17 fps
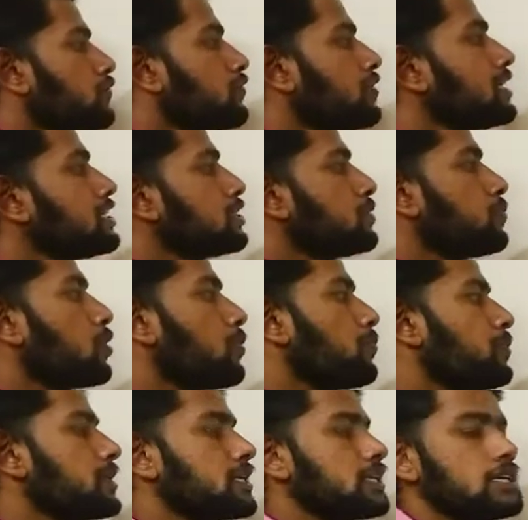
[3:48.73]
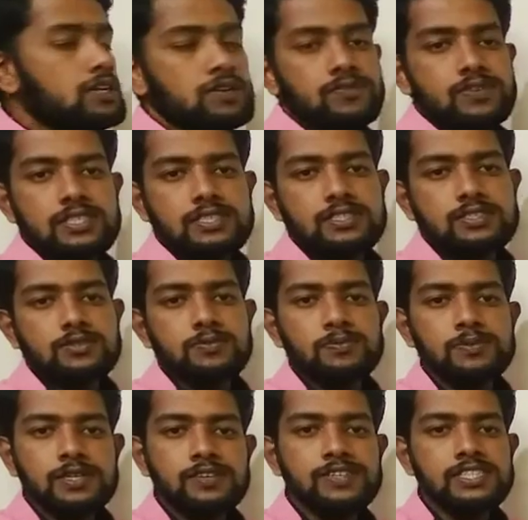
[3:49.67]
first property
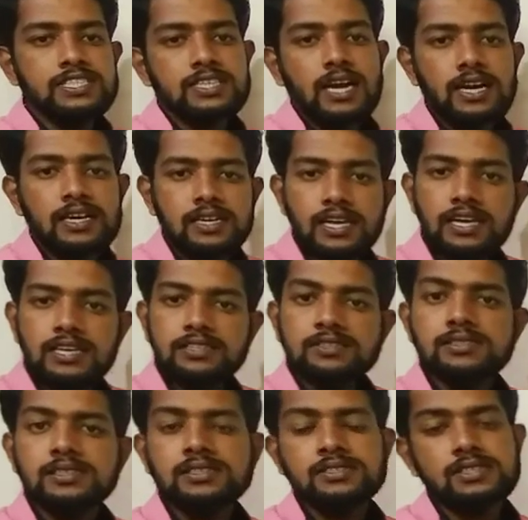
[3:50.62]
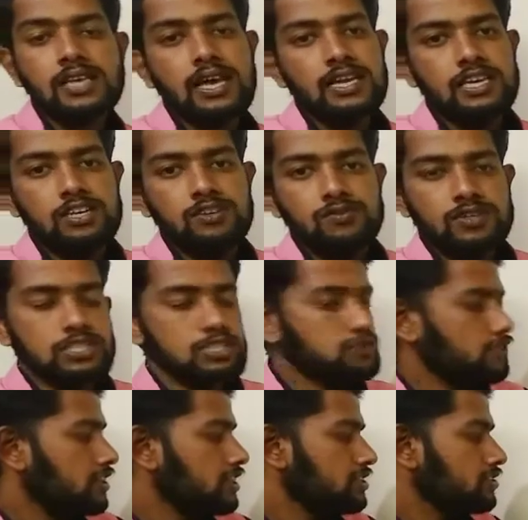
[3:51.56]
which contains sine inverse
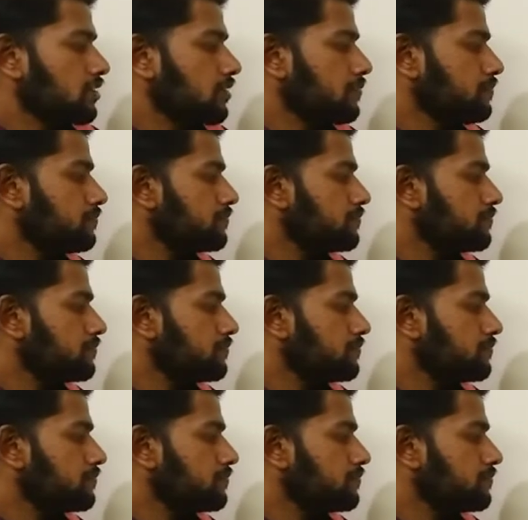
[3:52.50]
function.